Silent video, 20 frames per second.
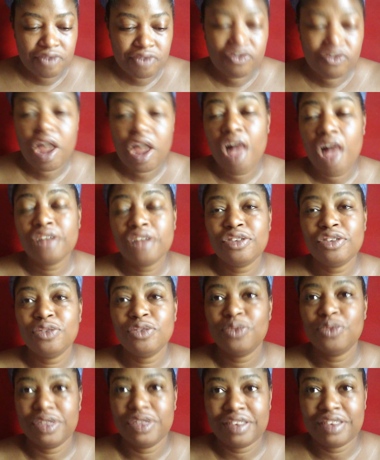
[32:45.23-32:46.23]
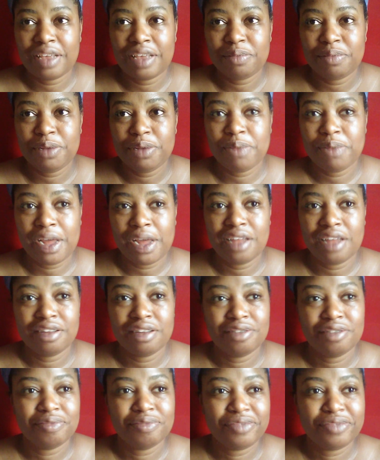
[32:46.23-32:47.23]
Vlogs are what set me back.
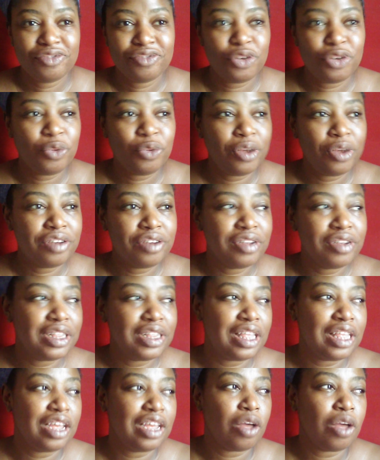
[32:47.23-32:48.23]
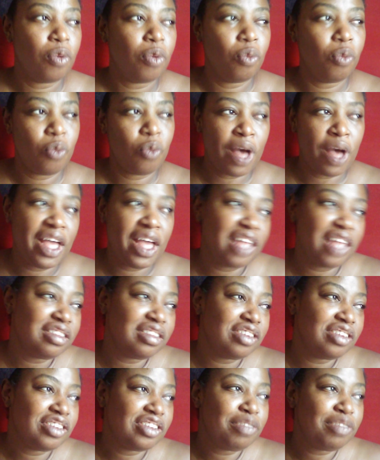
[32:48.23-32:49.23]
If you're wondering, like, why
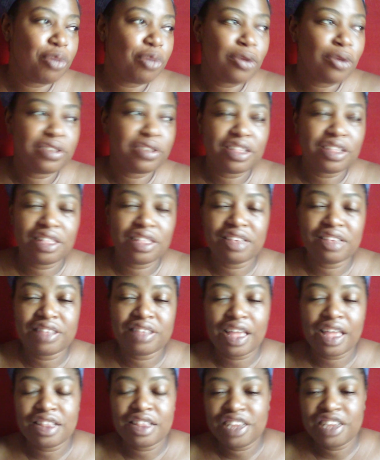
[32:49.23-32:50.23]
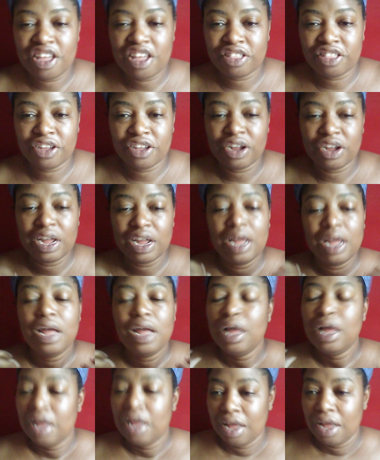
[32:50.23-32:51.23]
hasn't she posted this, that, and the other?
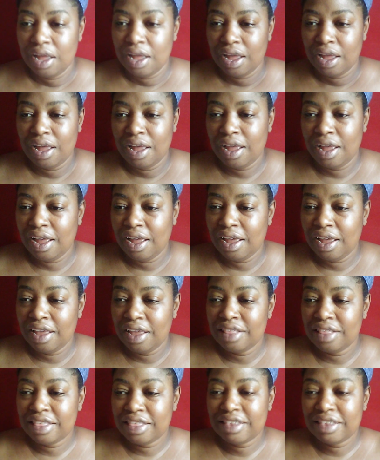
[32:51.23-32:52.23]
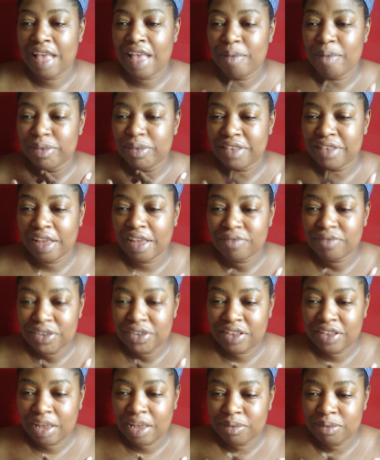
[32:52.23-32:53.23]
This happens every
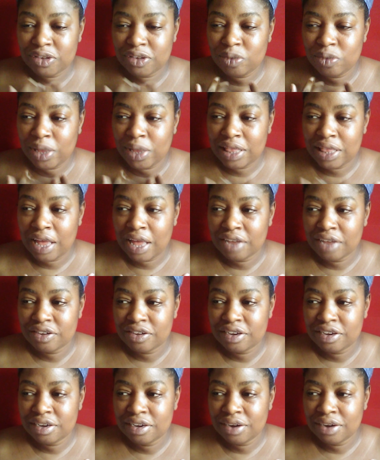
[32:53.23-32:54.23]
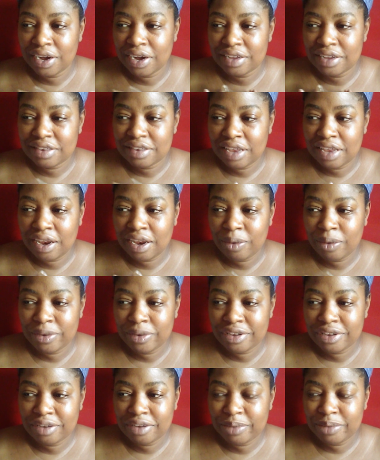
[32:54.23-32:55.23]
time. This is why last year I said I
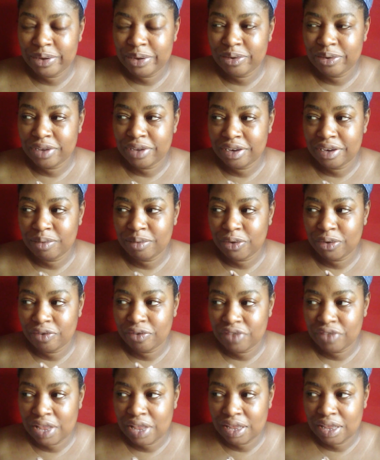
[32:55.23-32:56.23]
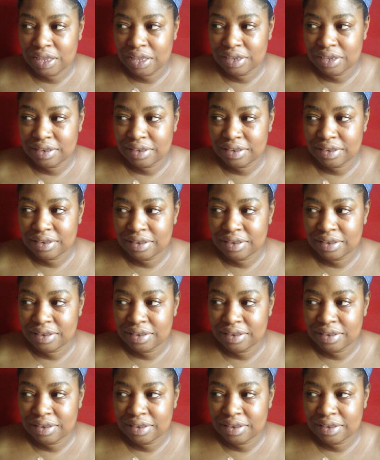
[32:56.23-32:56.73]
wasn't going to be doing any more vlogs.